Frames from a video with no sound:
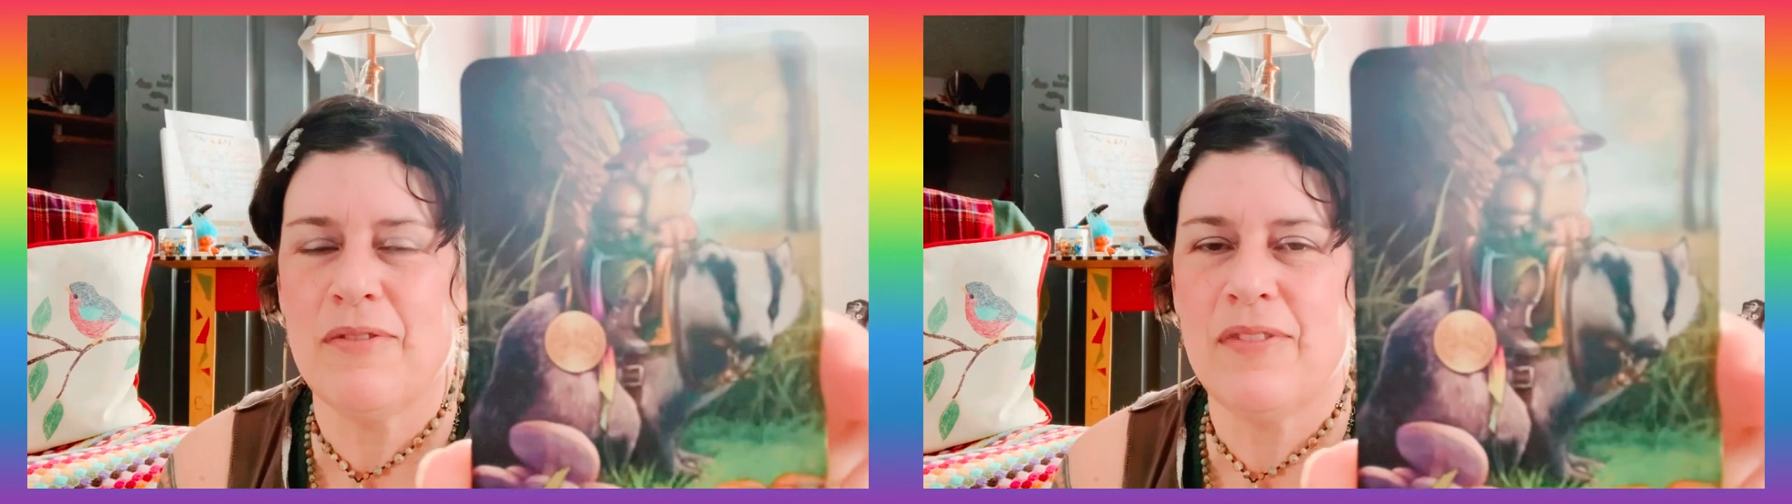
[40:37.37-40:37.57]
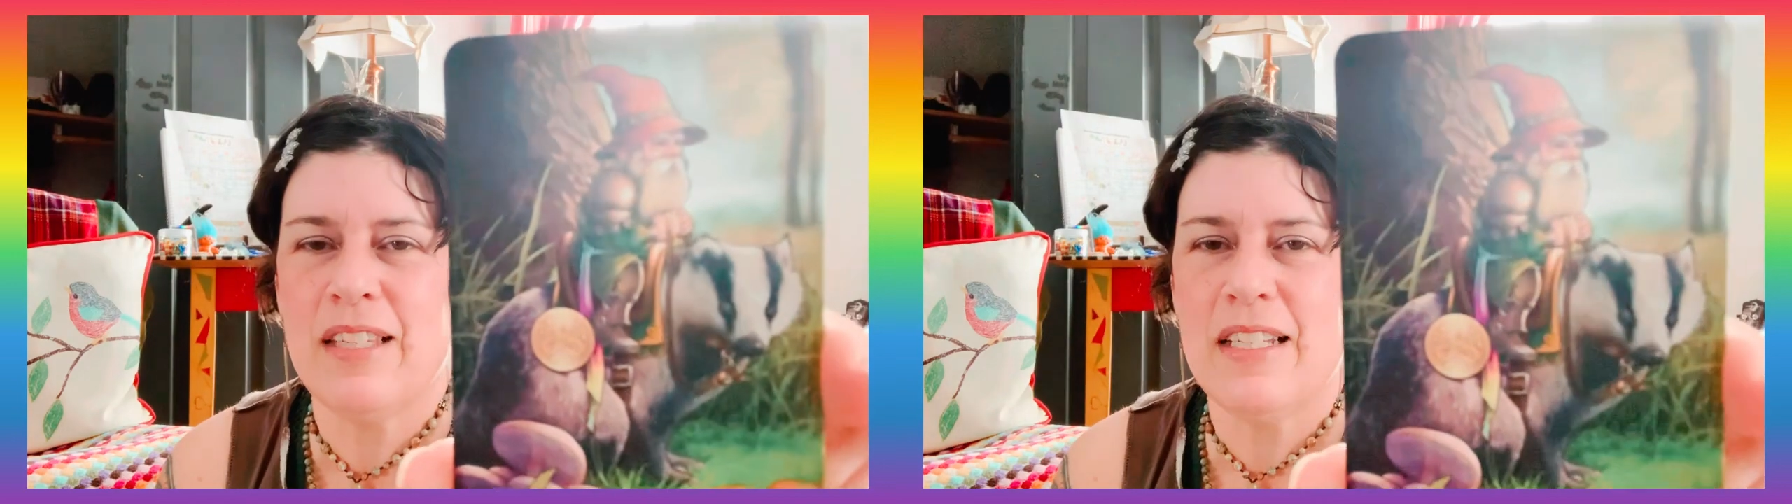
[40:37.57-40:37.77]

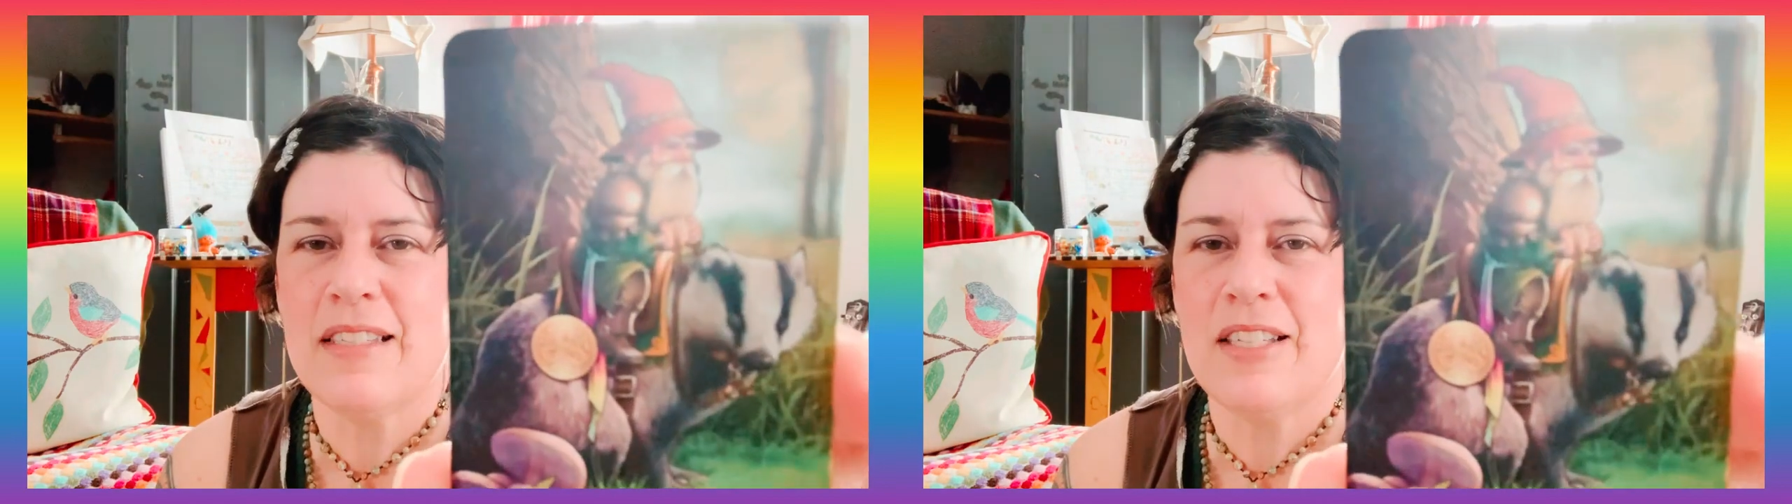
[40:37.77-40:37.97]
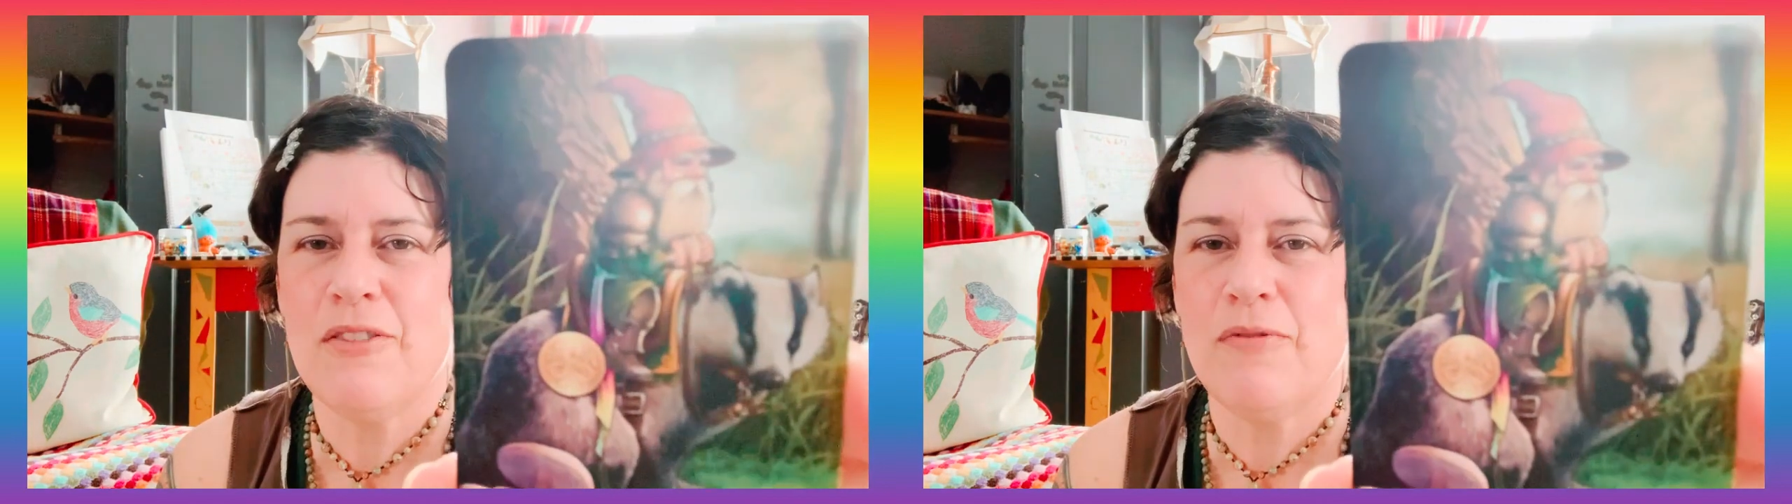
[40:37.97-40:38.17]
things
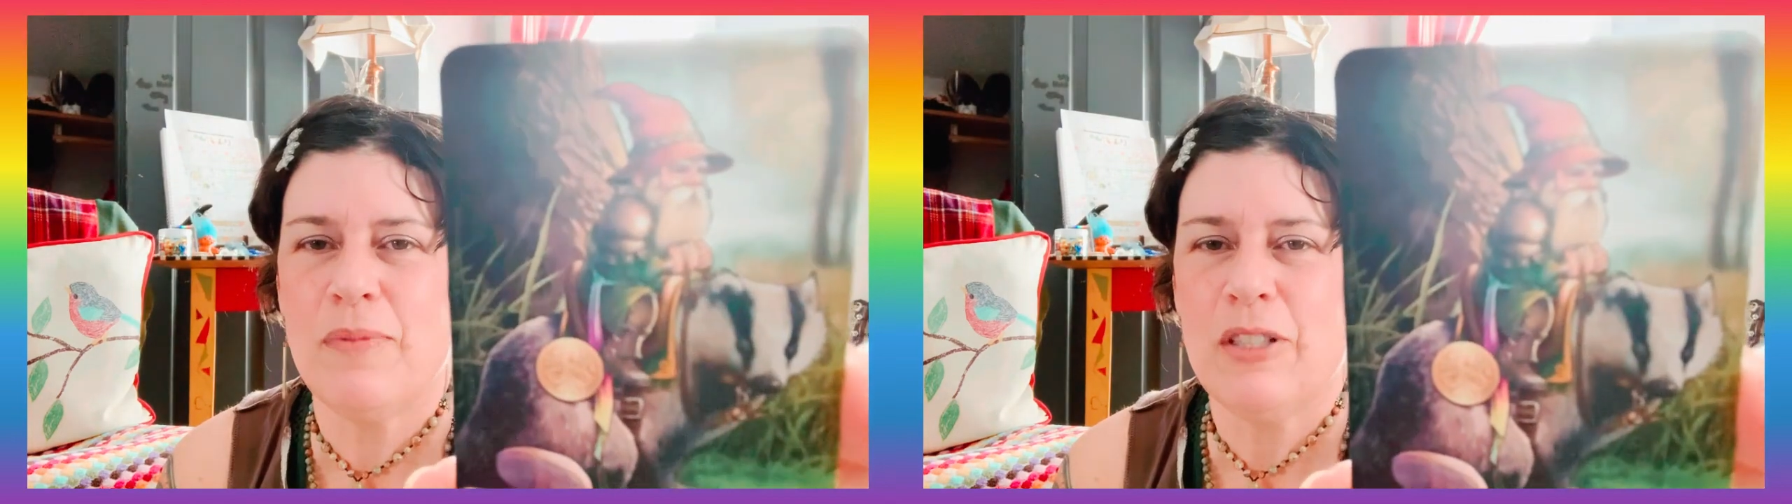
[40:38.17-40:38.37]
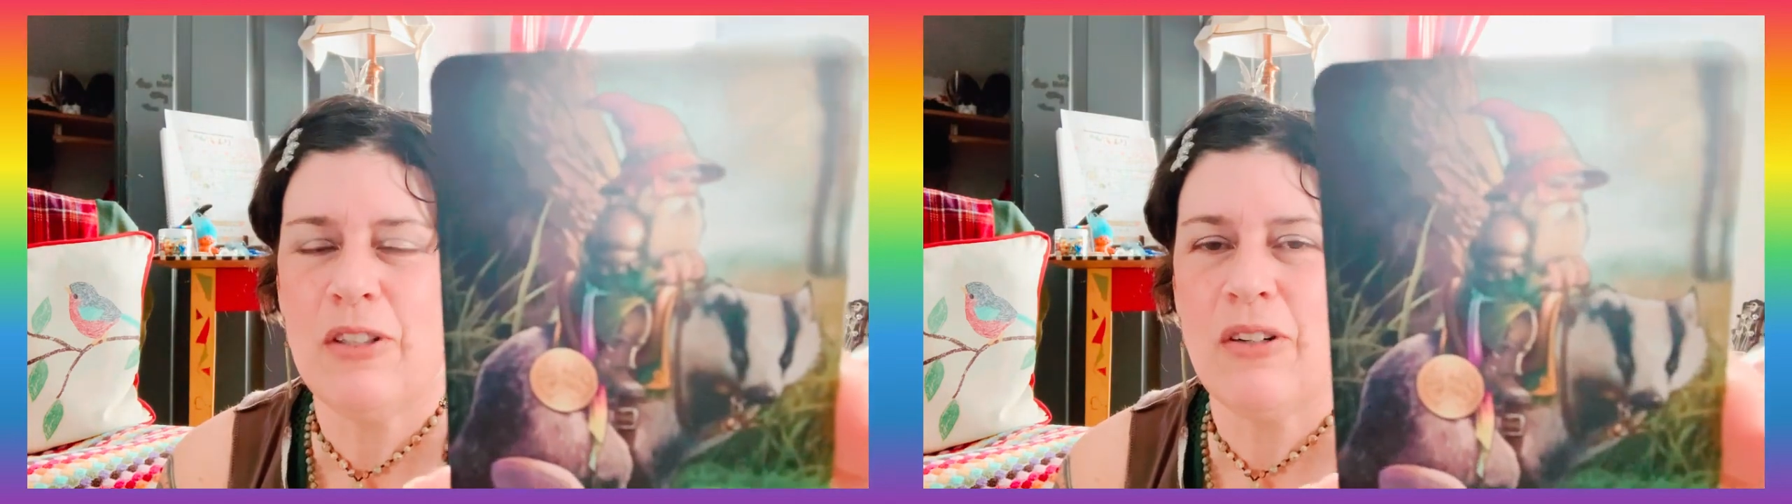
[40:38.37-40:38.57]
that you've
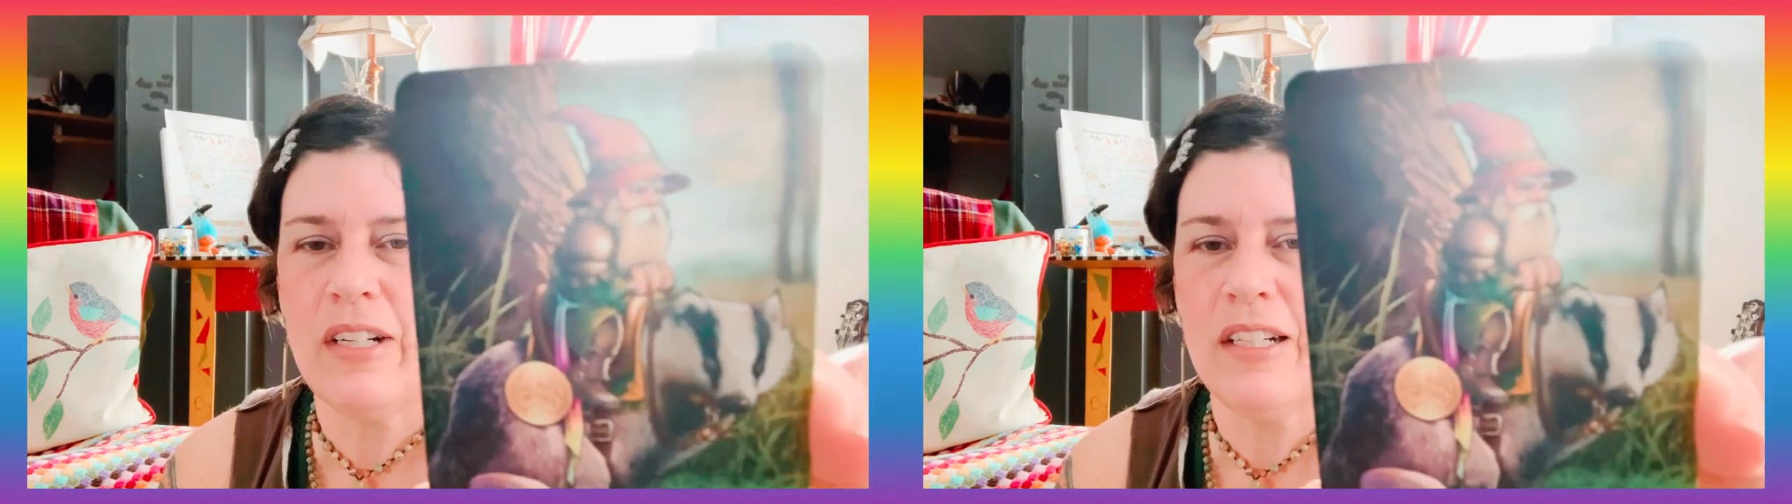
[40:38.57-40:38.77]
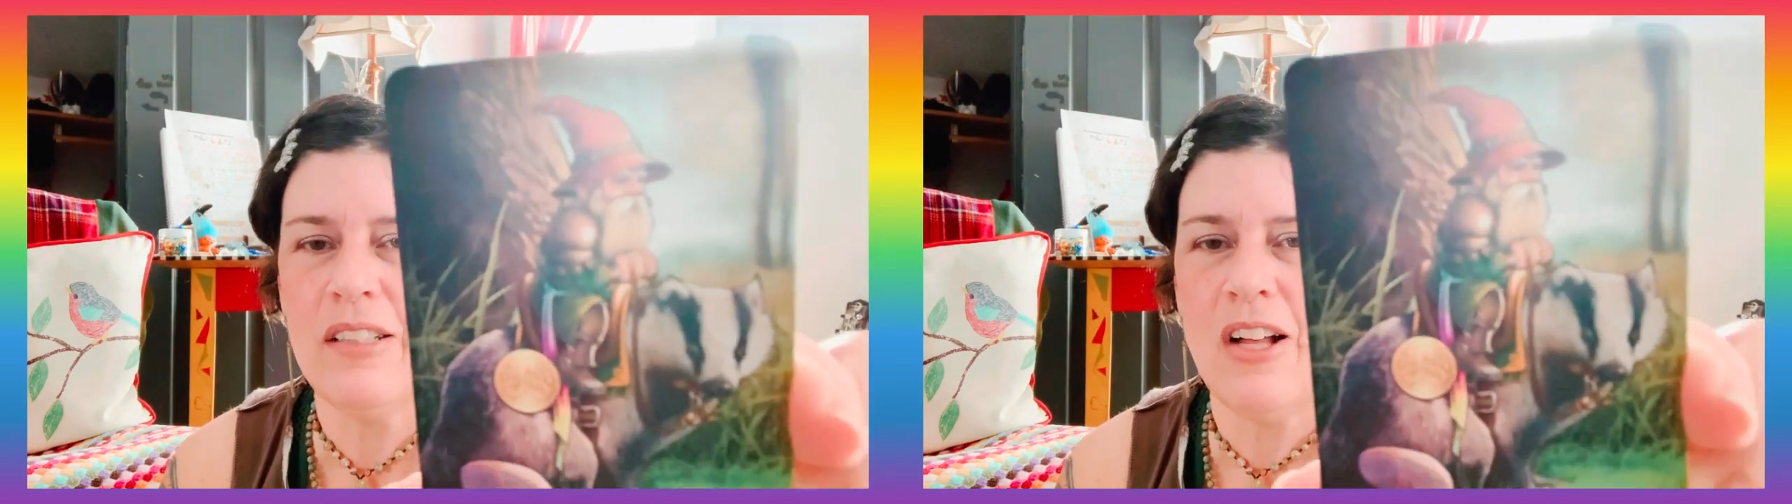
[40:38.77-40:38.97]
been
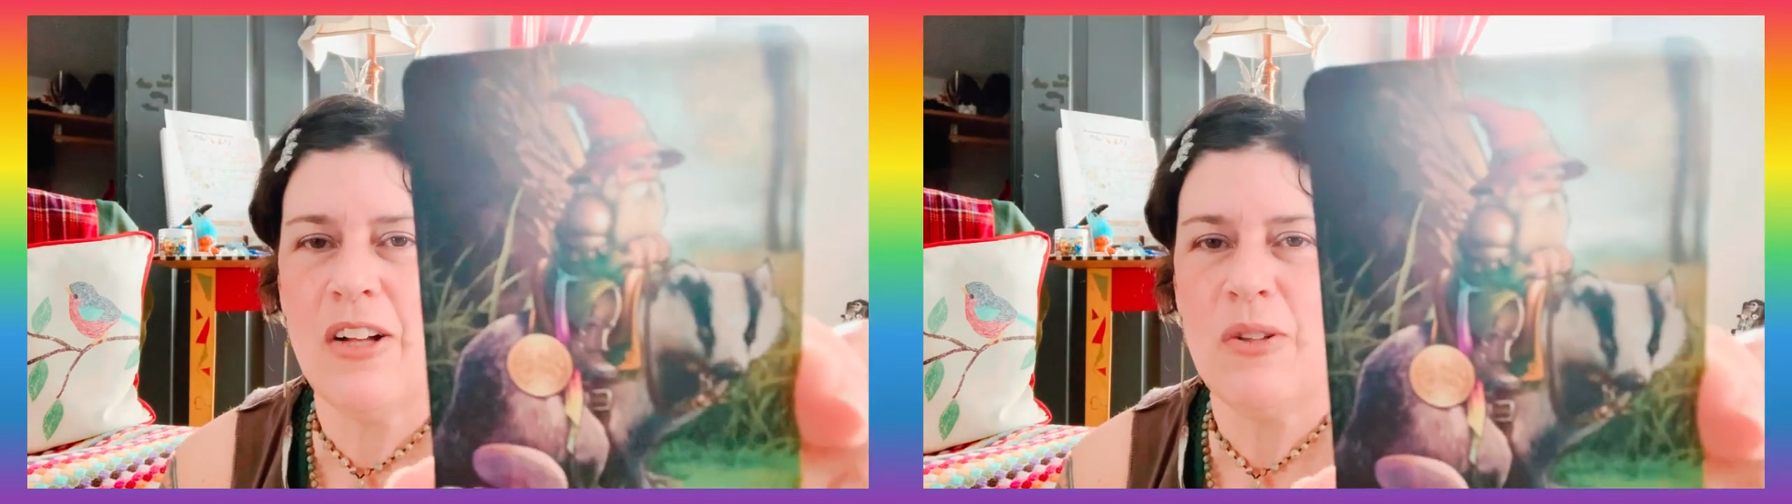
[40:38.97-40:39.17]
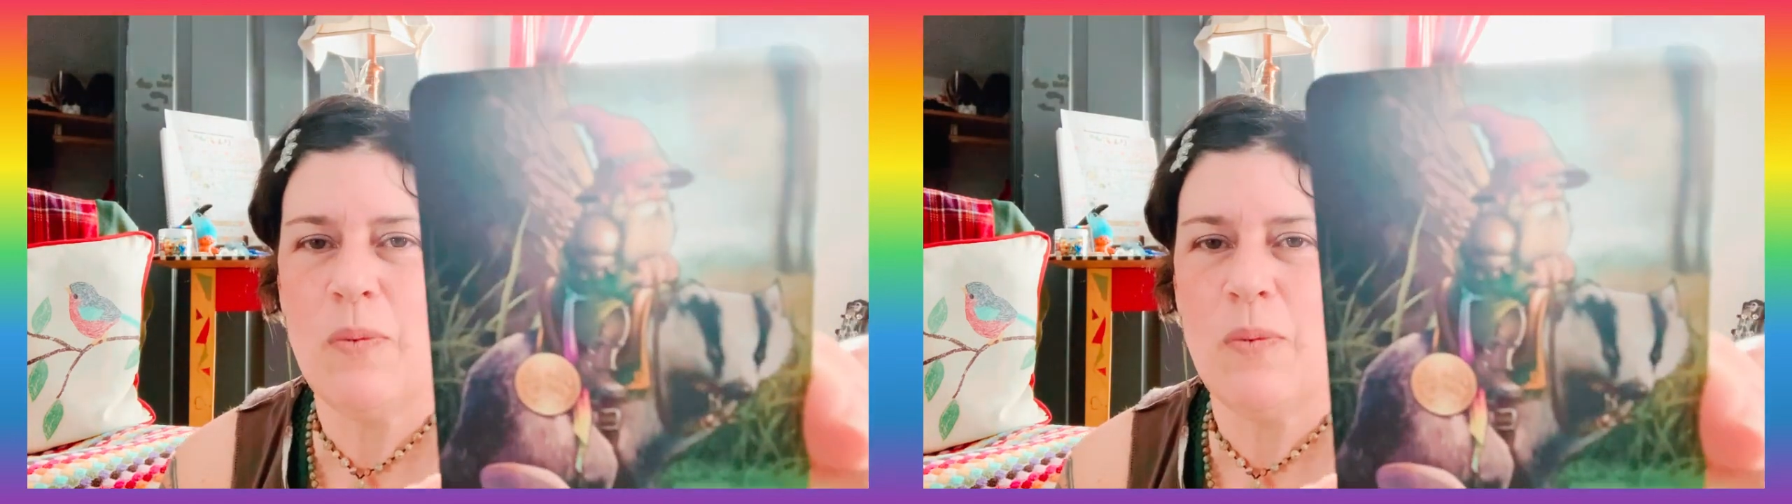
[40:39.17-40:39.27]
learning along the